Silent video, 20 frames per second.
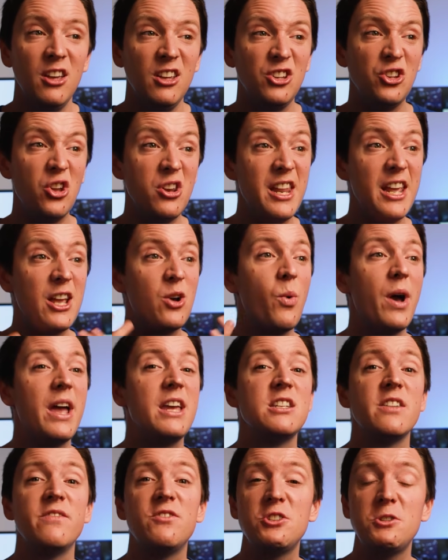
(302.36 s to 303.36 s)
unique
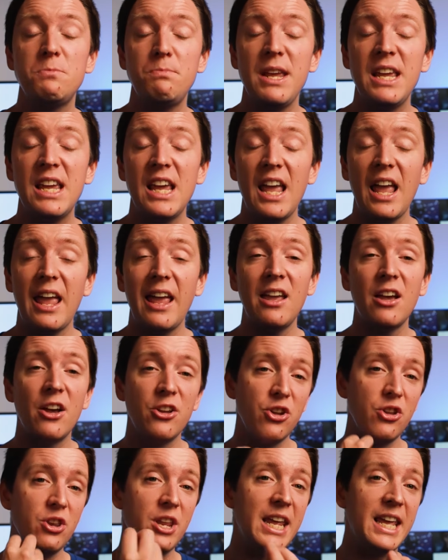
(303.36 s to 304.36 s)
ways of speaking, a
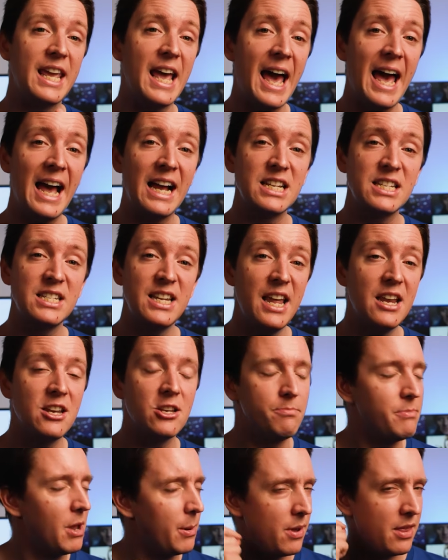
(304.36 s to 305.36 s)
unique
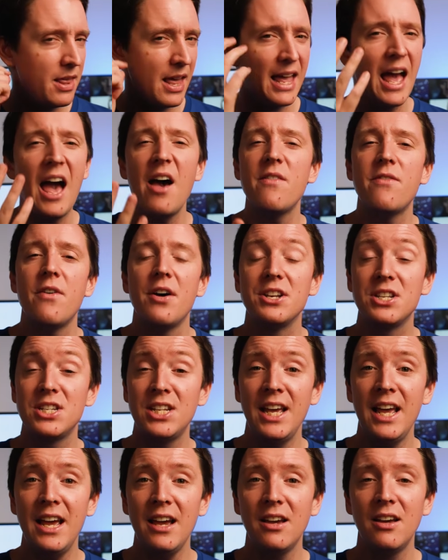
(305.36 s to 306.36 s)
accent, maybe they have a
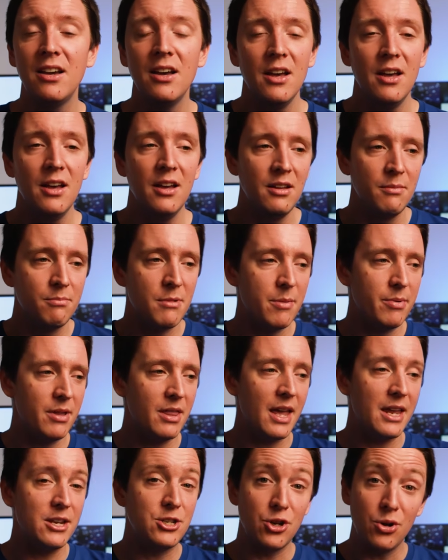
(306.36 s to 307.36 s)
tic, maybe
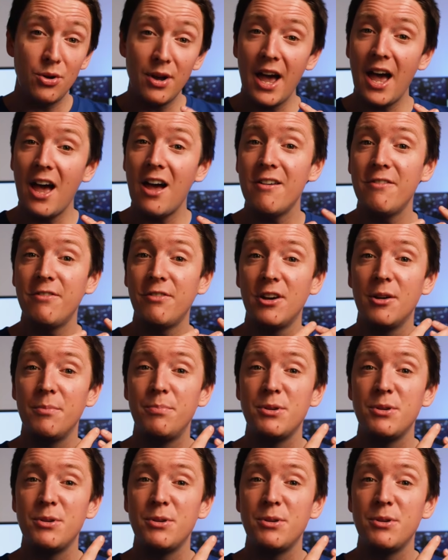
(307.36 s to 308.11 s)
they do have a